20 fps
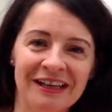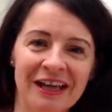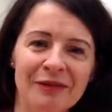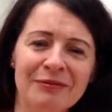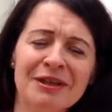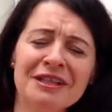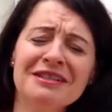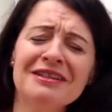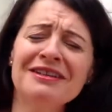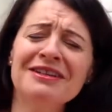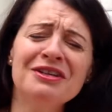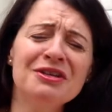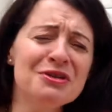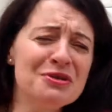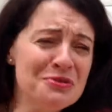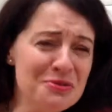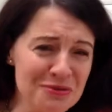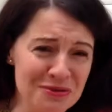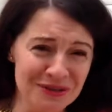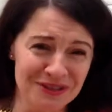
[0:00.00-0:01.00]
I mean, that's a
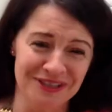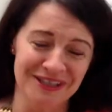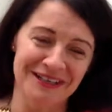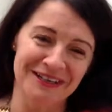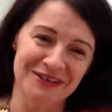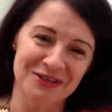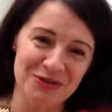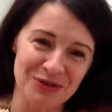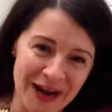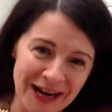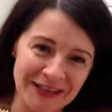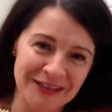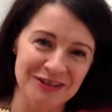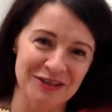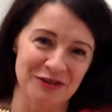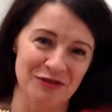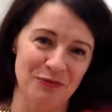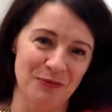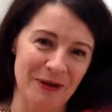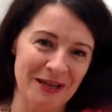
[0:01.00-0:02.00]
hugely
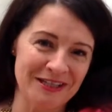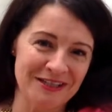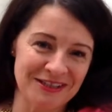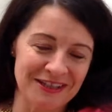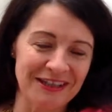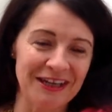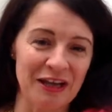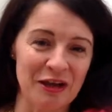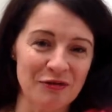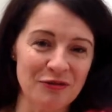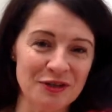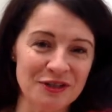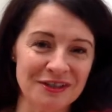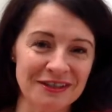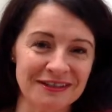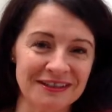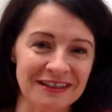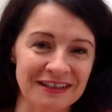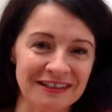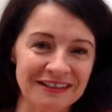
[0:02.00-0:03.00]
attractive place to live,
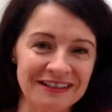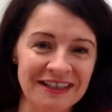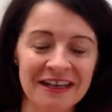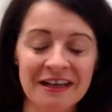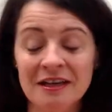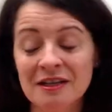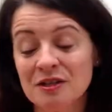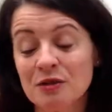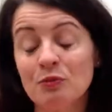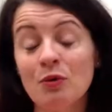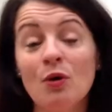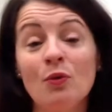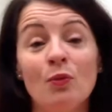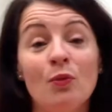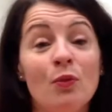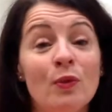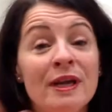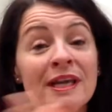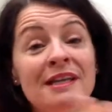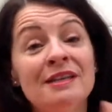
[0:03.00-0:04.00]
isn't it? So
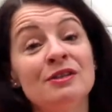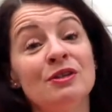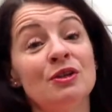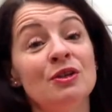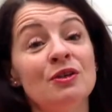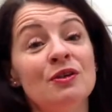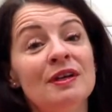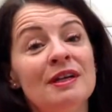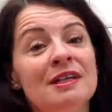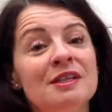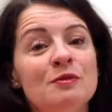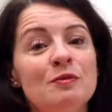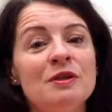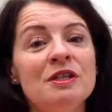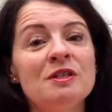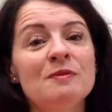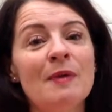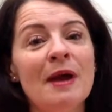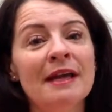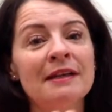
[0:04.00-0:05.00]
what we do is we
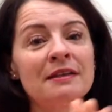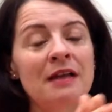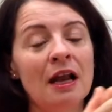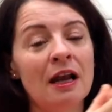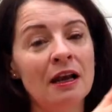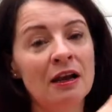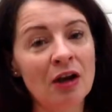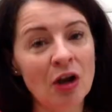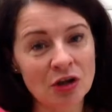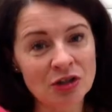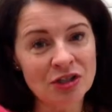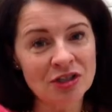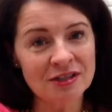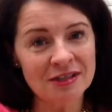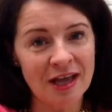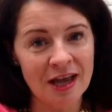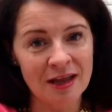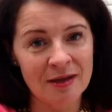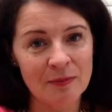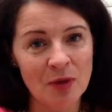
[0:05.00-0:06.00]
spend a lot of
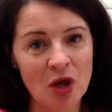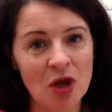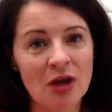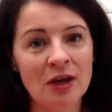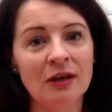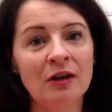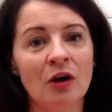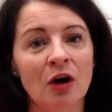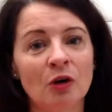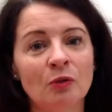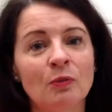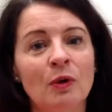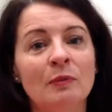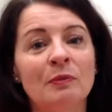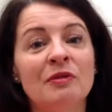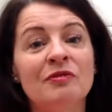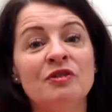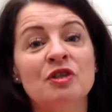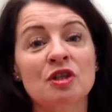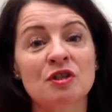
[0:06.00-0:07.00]
time early on when
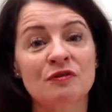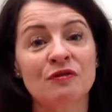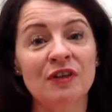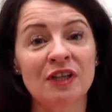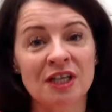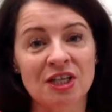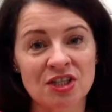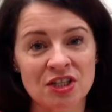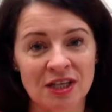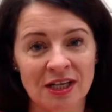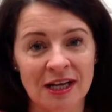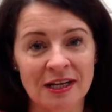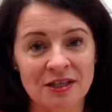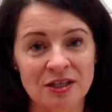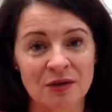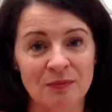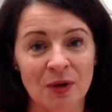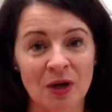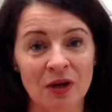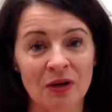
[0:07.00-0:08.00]
we've just finished an
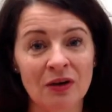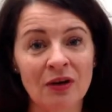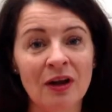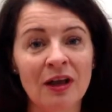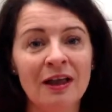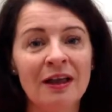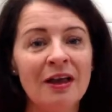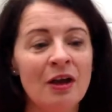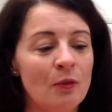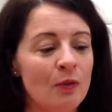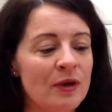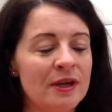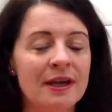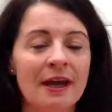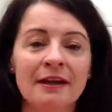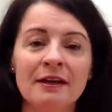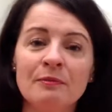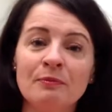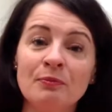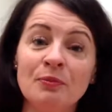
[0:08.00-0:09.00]
HMO. We
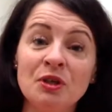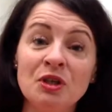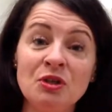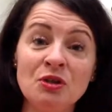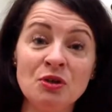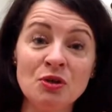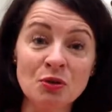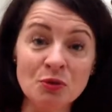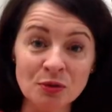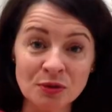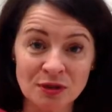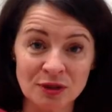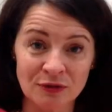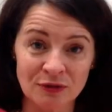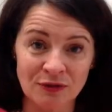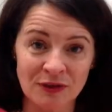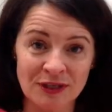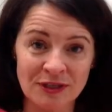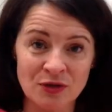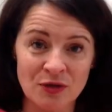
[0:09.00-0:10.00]
get it
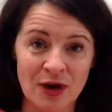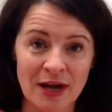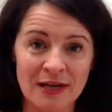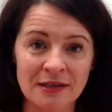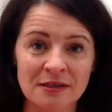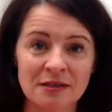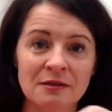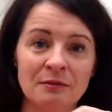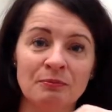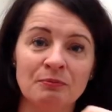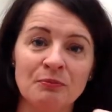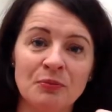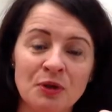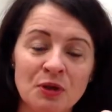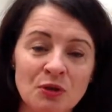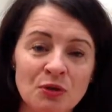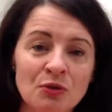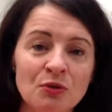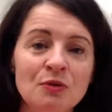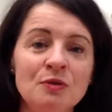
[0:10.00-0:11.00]
beautifully dressed,
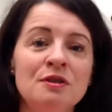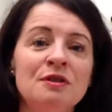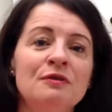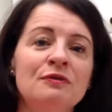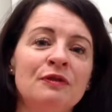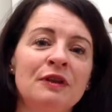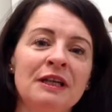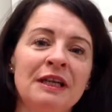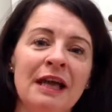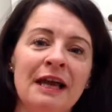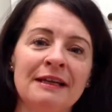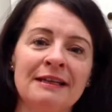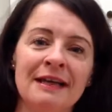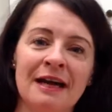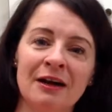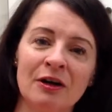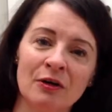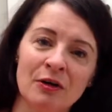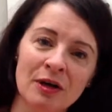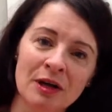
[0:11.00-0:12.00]
beautifully laid
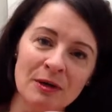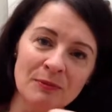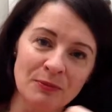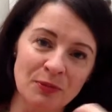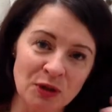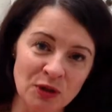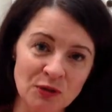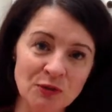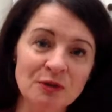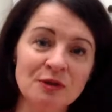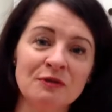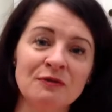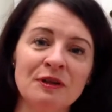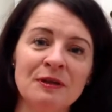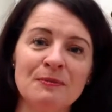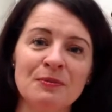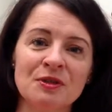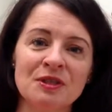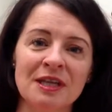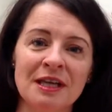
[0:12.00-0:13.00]
out, beautifully
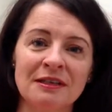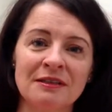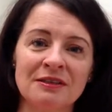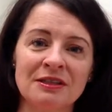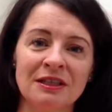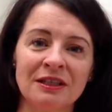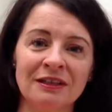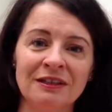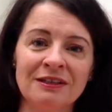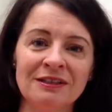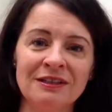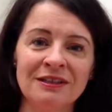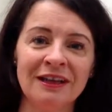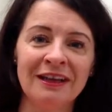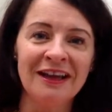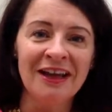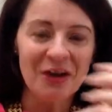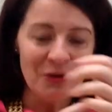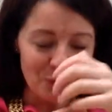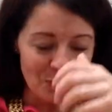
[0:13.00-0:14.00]
presented.
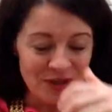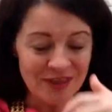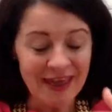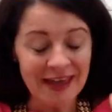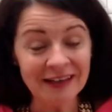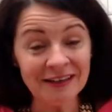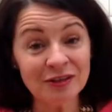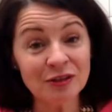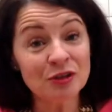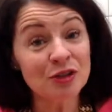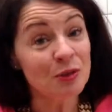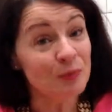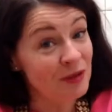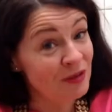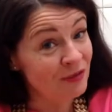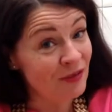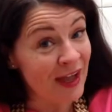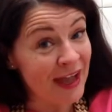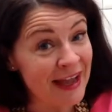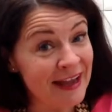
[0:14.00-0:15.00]
We then, to be
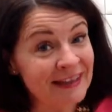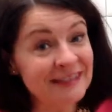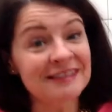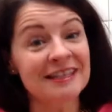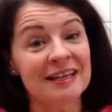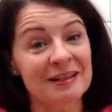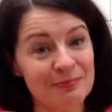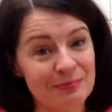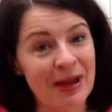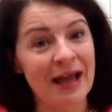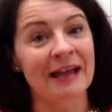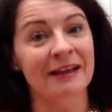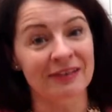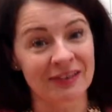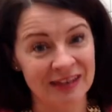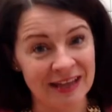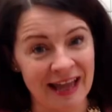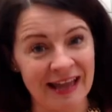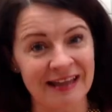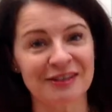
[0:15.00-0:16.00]
fair, take back
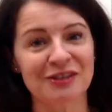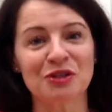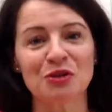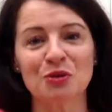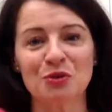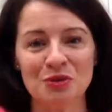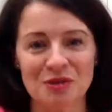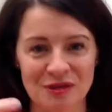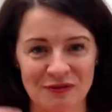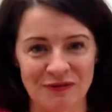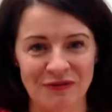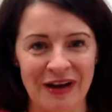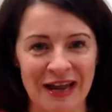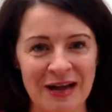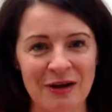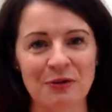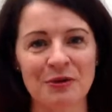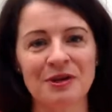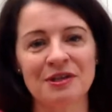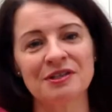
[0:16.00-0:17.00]
the candles, the
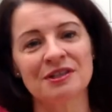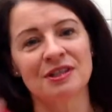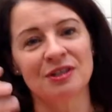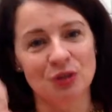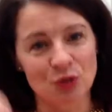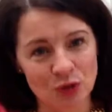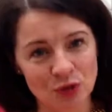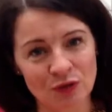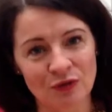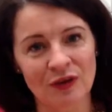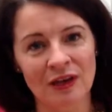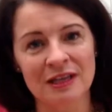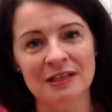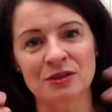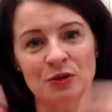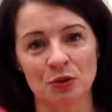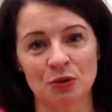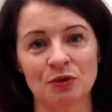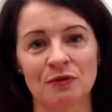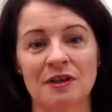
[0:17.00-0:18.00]
flowers, the duvets
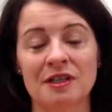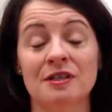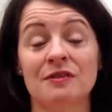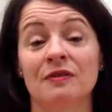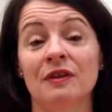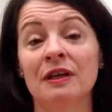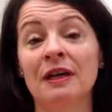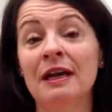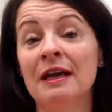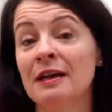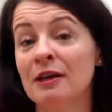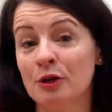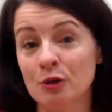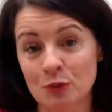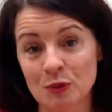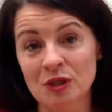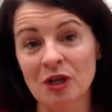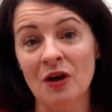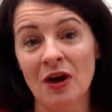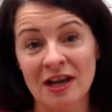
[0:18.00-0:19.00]
and all the rest of it, because
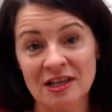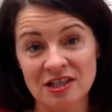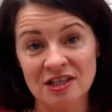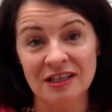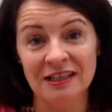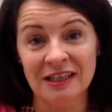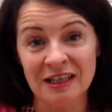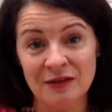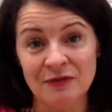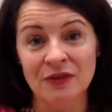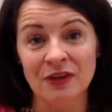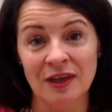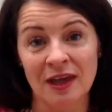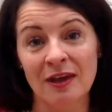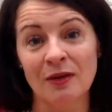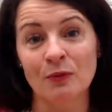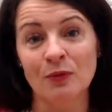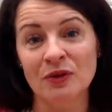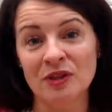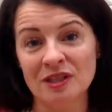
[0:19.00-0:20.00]
we don't actually leave the
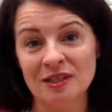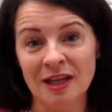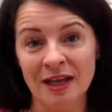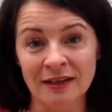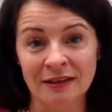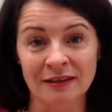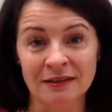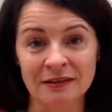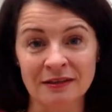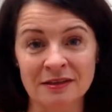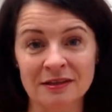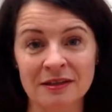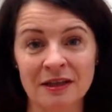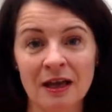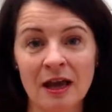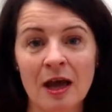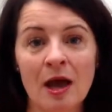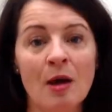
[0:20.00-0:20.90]
kit with the tenants.